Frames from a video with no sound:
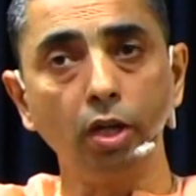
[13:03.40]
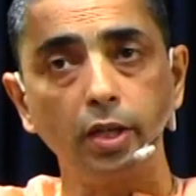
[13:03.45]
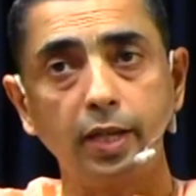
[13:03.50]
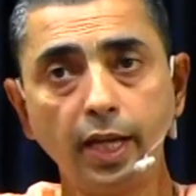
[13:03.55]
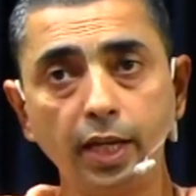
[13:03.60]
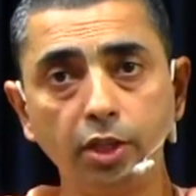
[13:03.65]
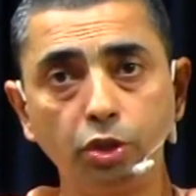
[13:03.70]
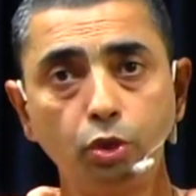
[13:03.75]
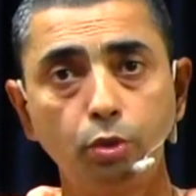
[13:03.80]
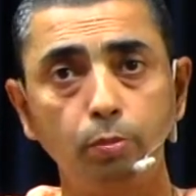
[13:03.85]

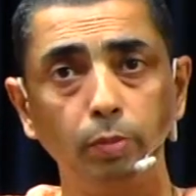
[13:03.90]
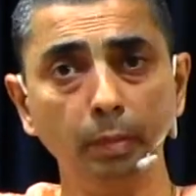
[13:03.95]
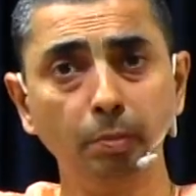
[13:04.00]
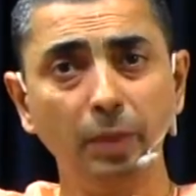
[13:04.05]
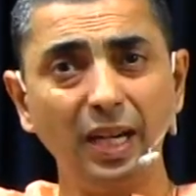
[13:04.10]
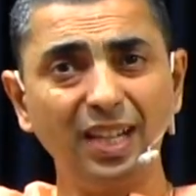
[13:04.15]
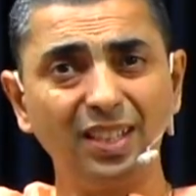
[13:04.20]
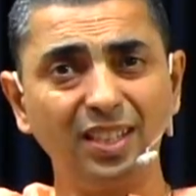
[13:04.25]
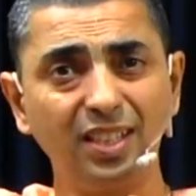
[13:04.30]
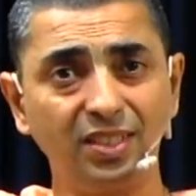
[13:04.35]
Lord has to be
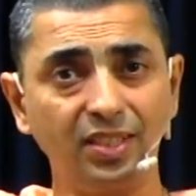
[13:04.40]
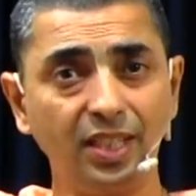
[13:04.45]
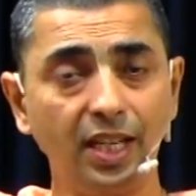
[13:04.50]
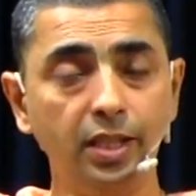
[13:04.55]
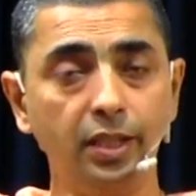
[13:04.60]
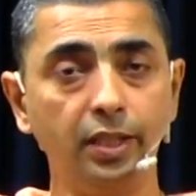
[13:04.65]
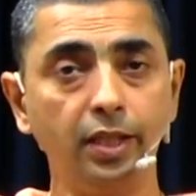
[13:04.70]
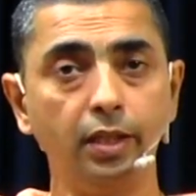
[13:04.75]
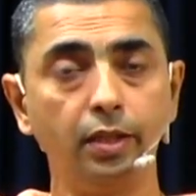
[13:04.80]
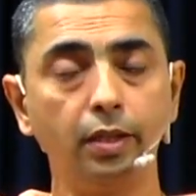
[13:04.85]
made the
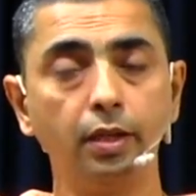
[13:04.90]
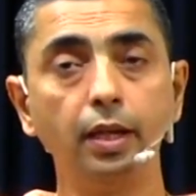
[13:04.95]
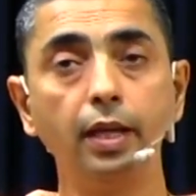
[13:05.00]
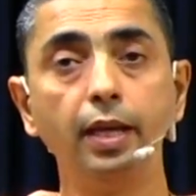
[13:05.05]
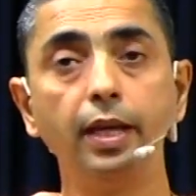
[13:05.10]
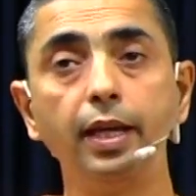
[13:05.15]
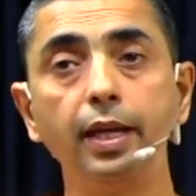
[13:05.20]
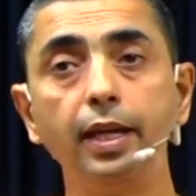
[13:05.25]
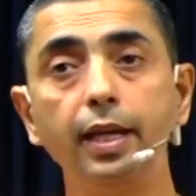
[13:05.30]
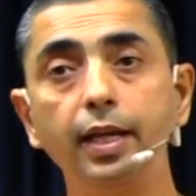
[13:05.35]
center
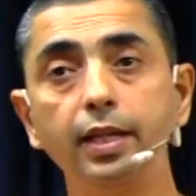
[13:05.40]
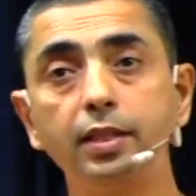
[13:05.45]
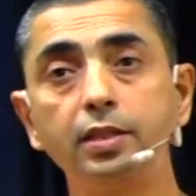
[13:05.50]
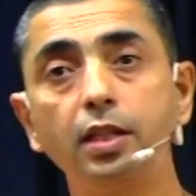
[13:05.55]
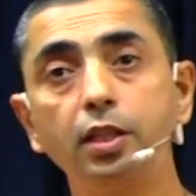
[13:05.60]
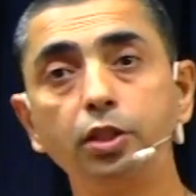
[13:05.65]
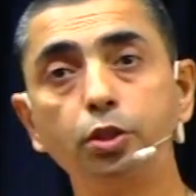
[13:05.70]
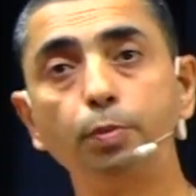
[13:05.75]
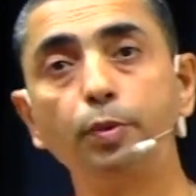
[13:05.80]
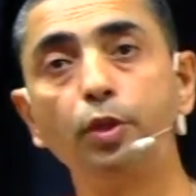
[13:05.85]

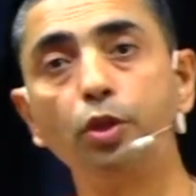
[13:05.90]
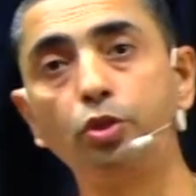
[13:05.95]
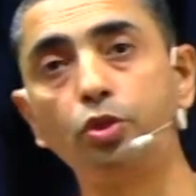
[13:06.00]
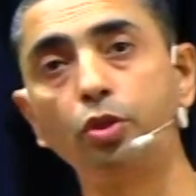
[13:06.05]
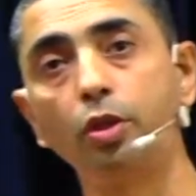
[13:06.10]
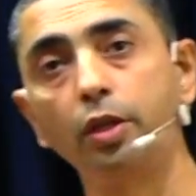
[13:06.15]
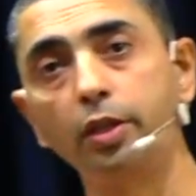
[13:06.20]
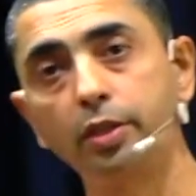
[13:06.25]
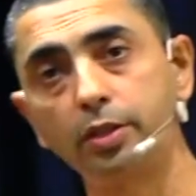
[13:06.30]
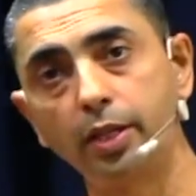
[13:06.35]
is a
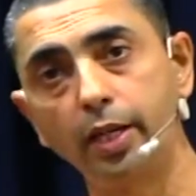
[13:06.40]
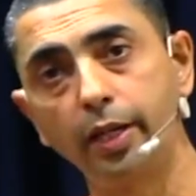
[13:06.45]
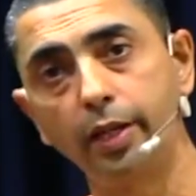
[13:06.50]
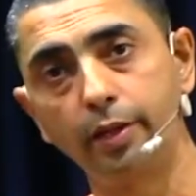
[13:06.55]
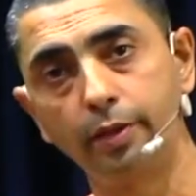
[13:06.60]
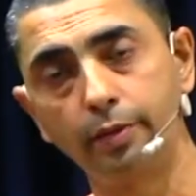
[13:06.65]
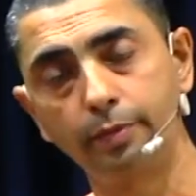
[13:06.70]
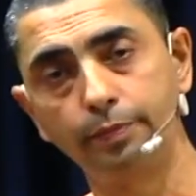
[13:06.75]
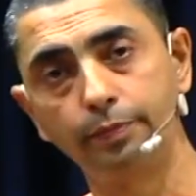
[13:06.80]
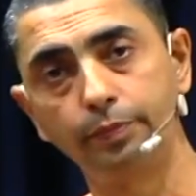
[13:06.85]
spiritual
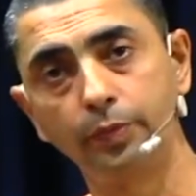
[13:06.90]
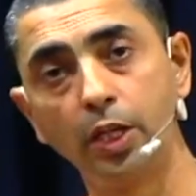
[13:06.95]
desire.